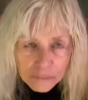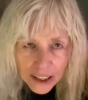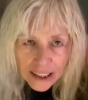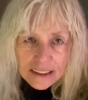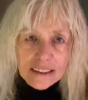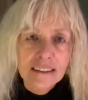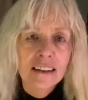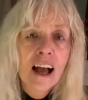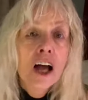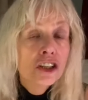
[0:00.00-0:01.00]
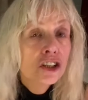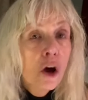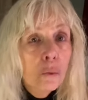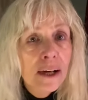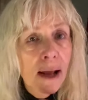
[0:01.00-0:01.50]
It's, you know
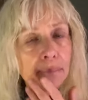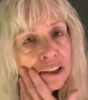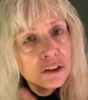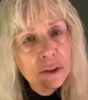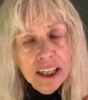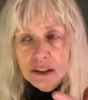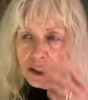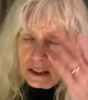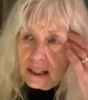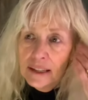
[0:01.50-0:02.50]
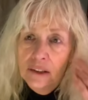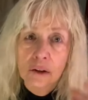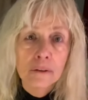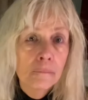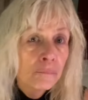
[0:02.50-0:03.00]
what I've been doing? Here's a side
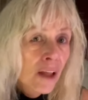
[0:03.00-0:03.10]
note.